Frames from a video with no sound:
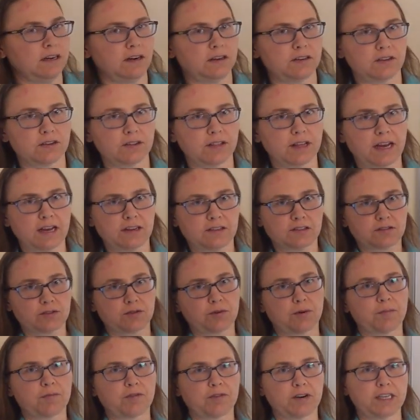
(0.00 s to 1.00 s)
under the S
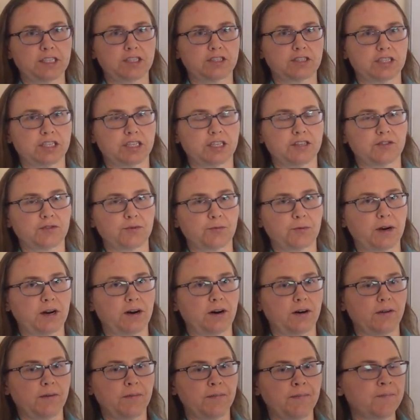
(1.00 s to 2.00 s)
corporation as
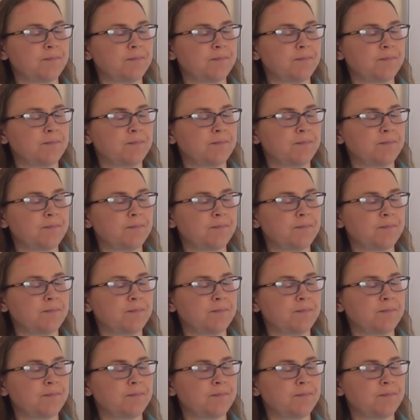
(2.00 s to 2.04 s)
well.